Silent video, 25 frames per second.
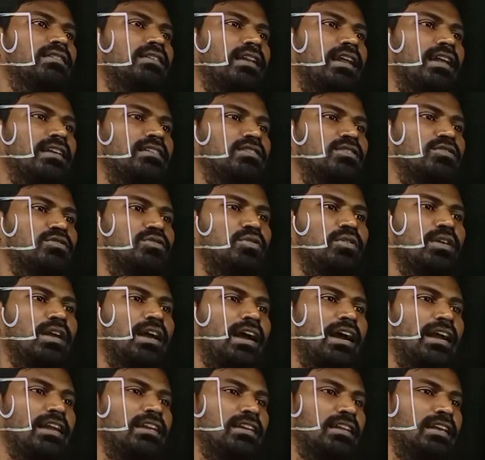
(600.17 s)
it is raised through
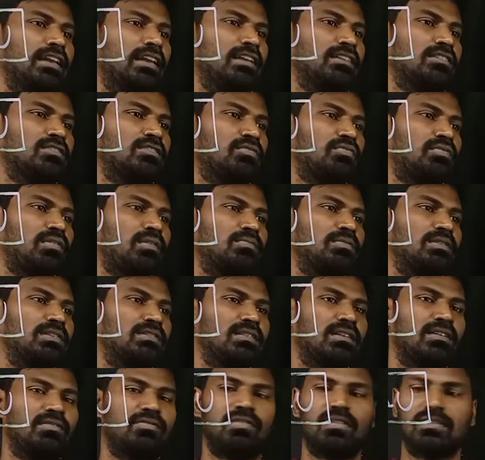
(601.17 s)
a height h from
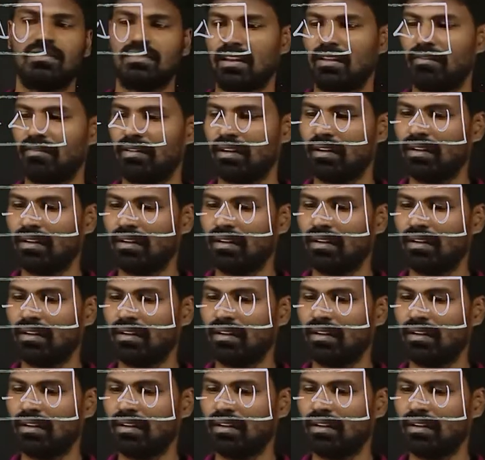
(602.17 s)
this reference